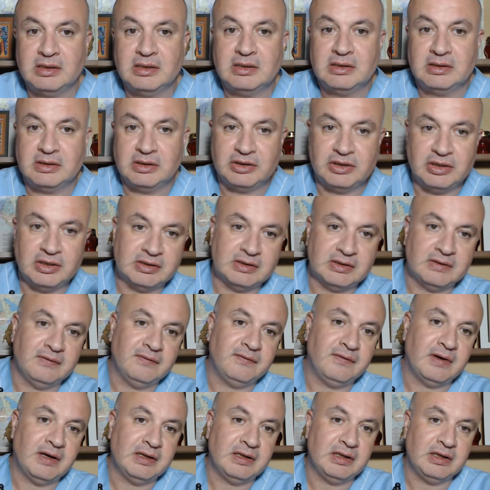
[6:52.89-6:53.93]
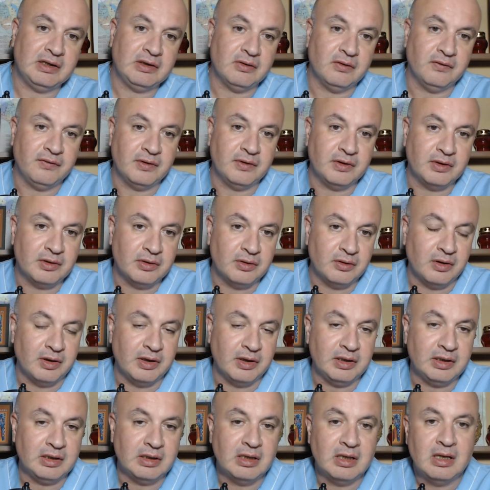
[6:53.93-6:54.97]
suggestive finding often
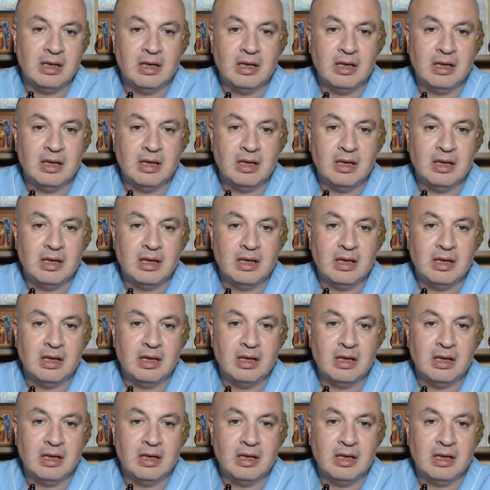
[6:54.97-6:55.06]
chronic,